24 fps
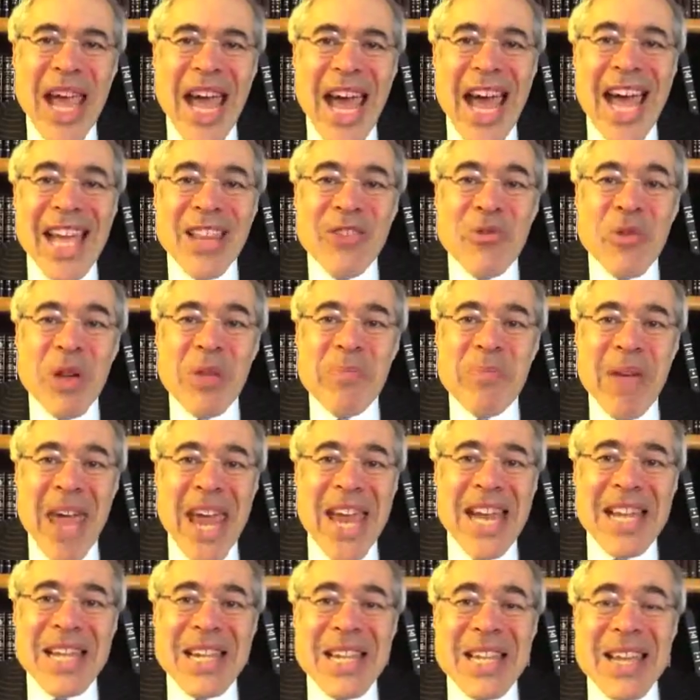had
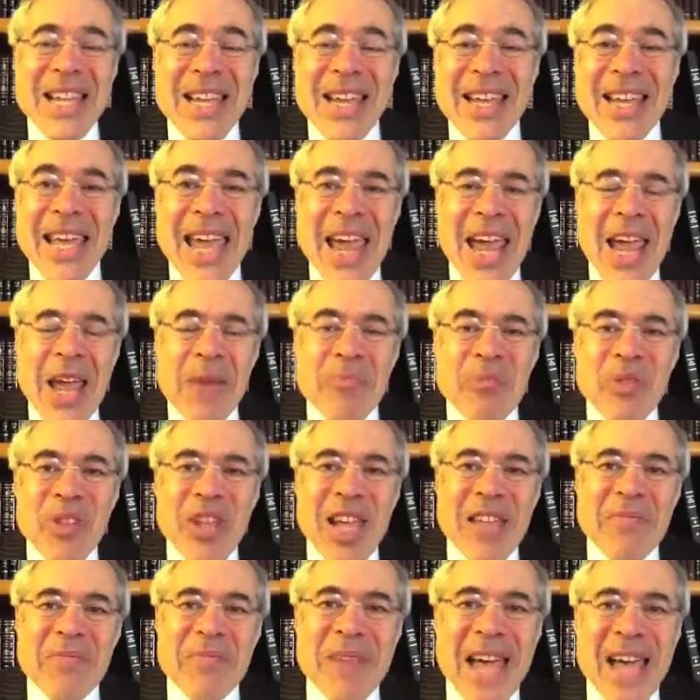remained camped
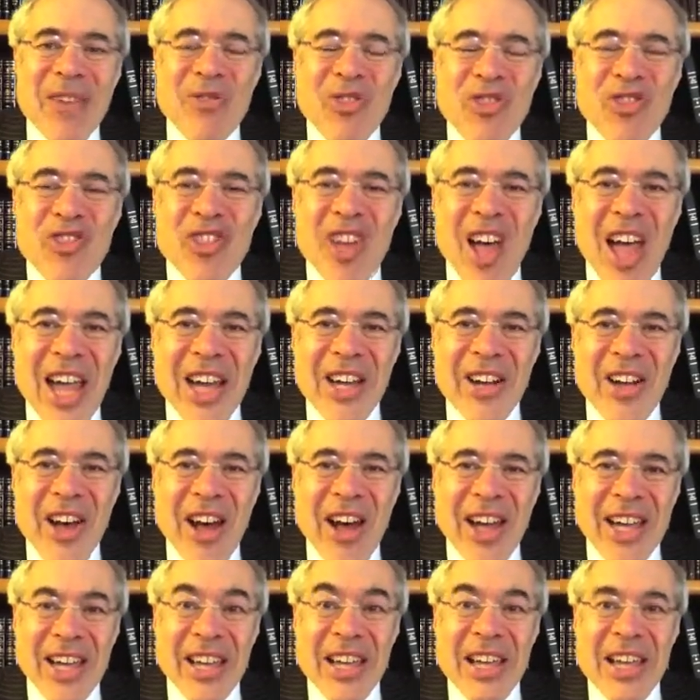at Mount
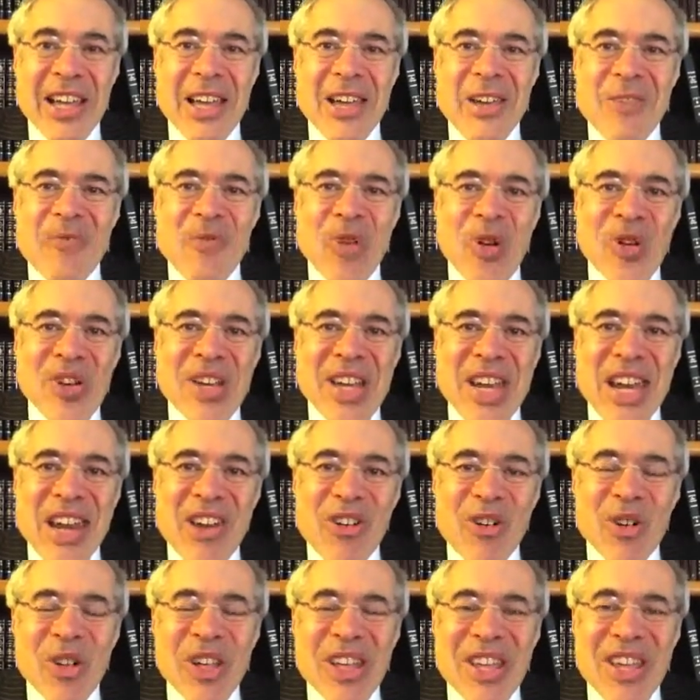Sinai for
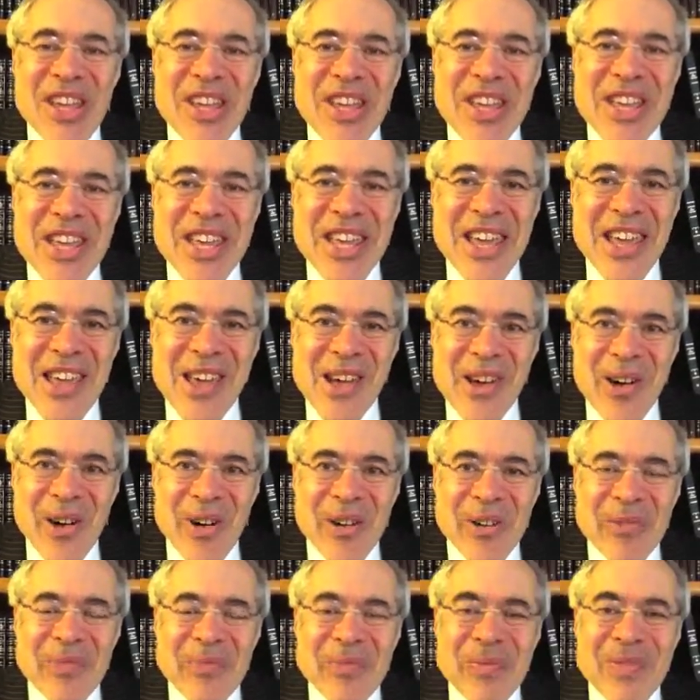nearly a
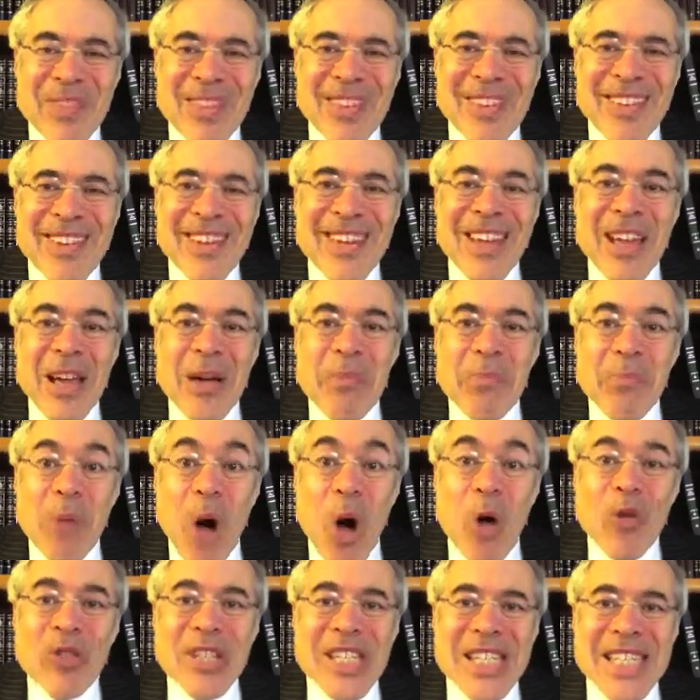year,
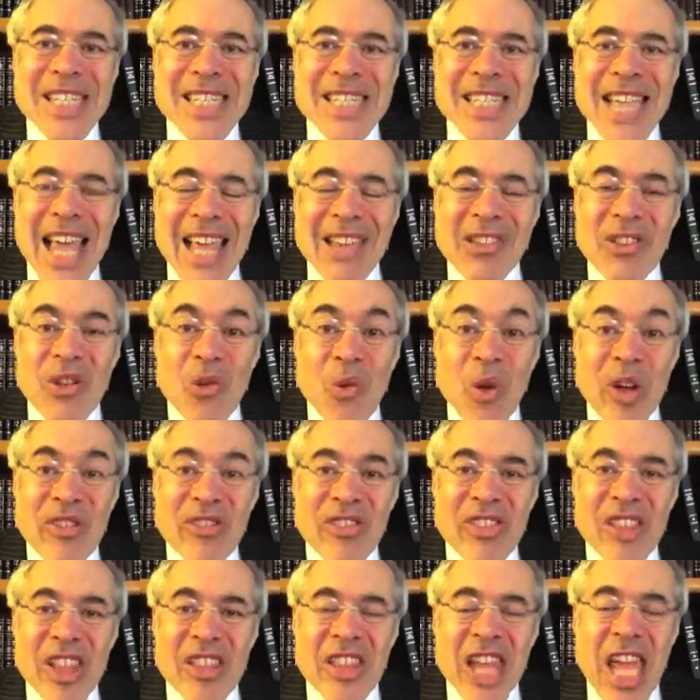Moses said to us
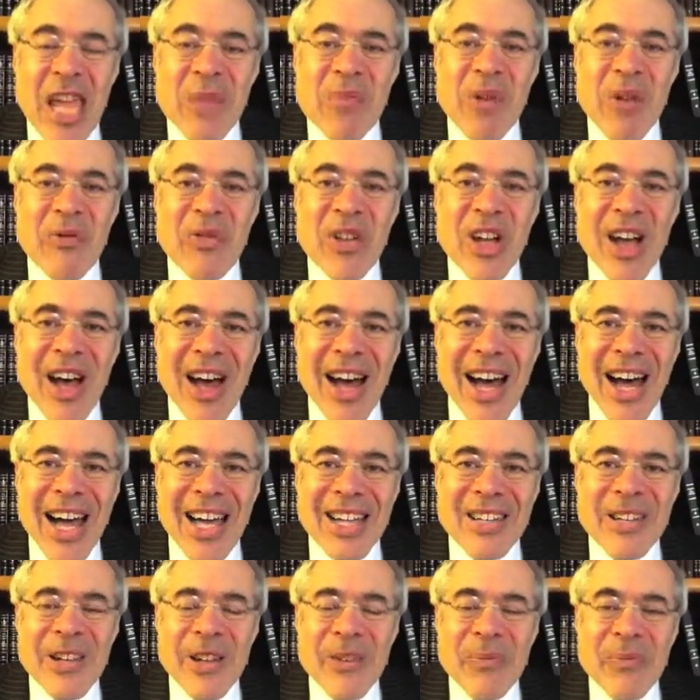in the name of God,
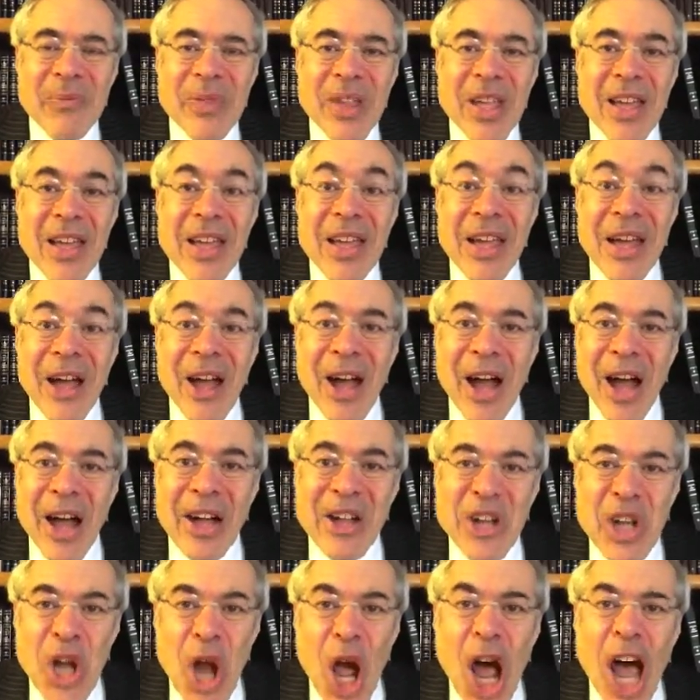
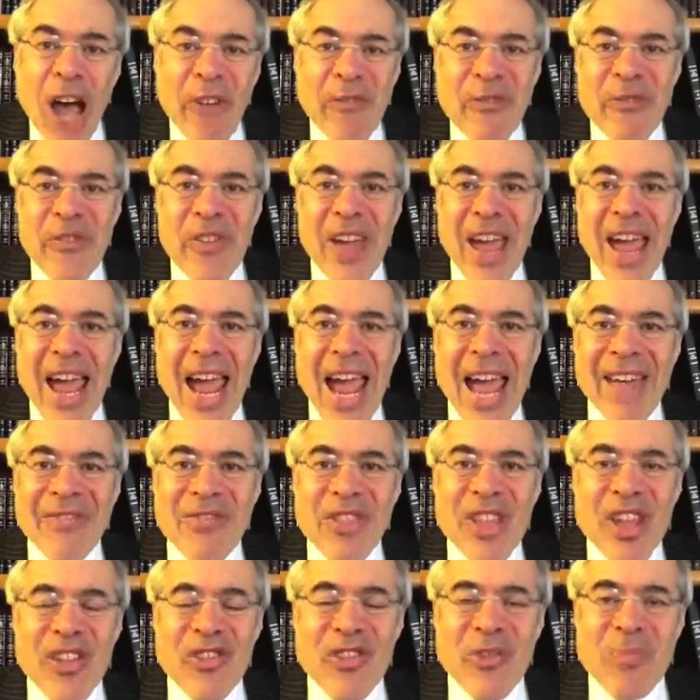Enough at
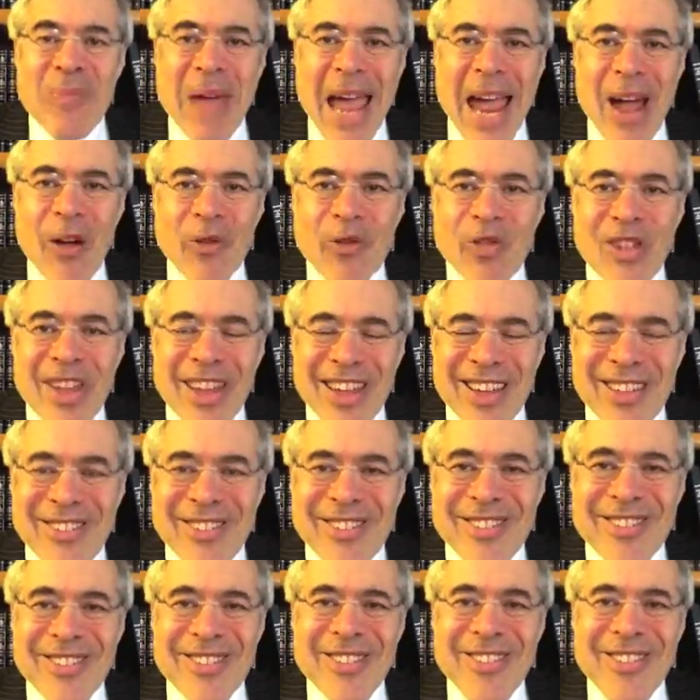this mountain.
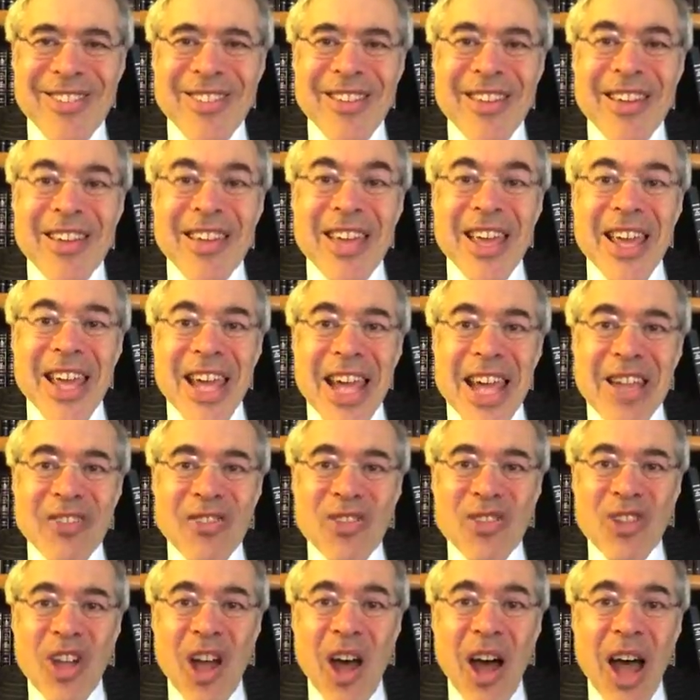It's
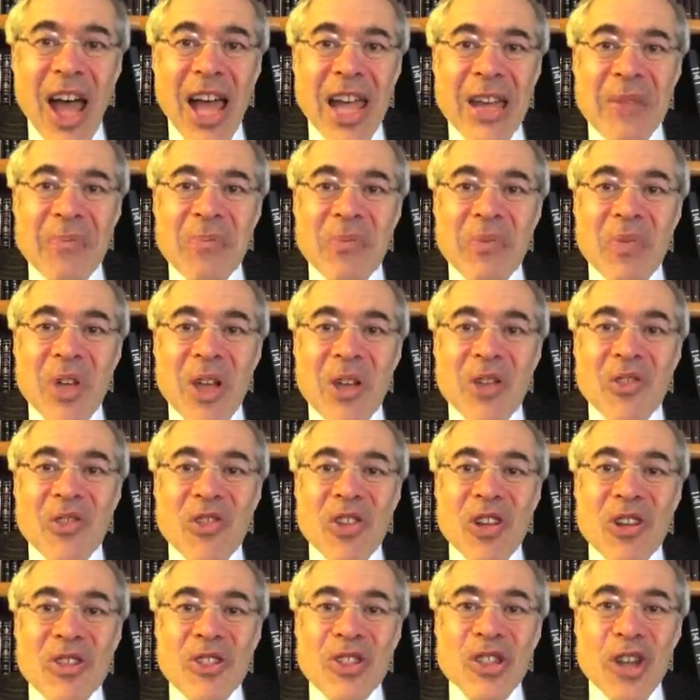time
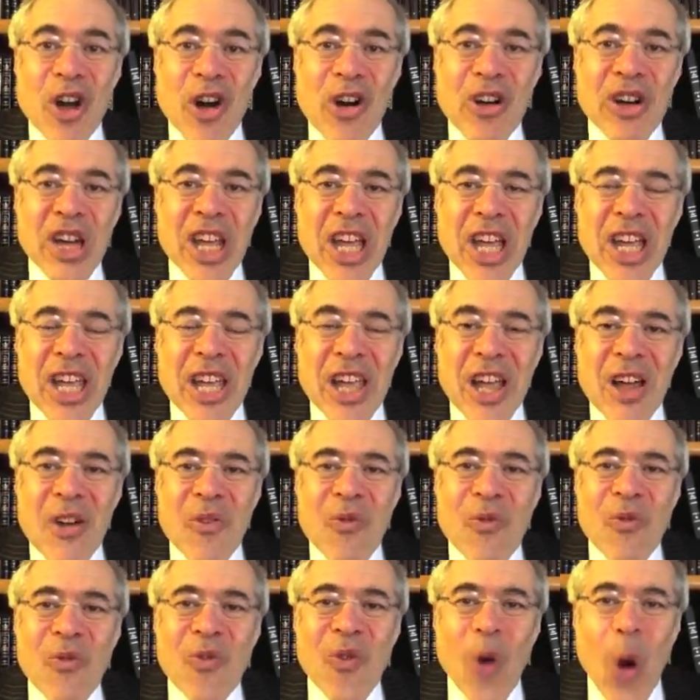to journey
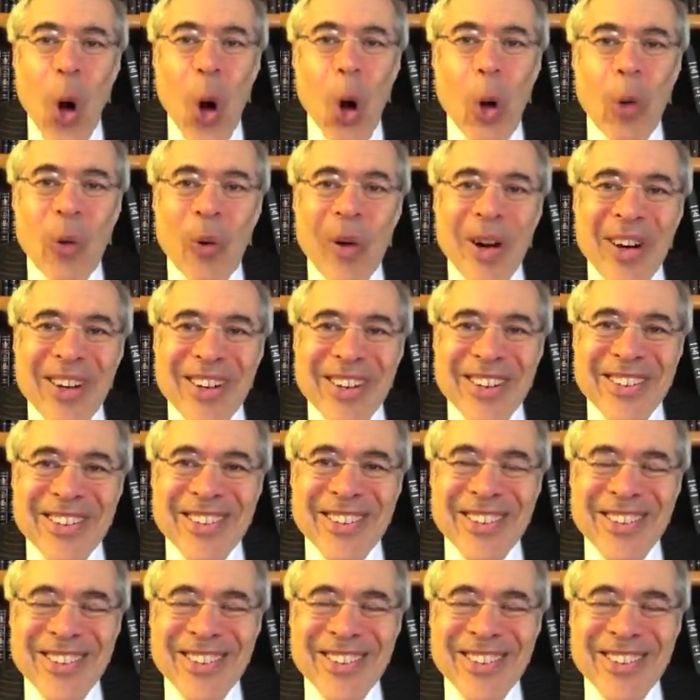forward.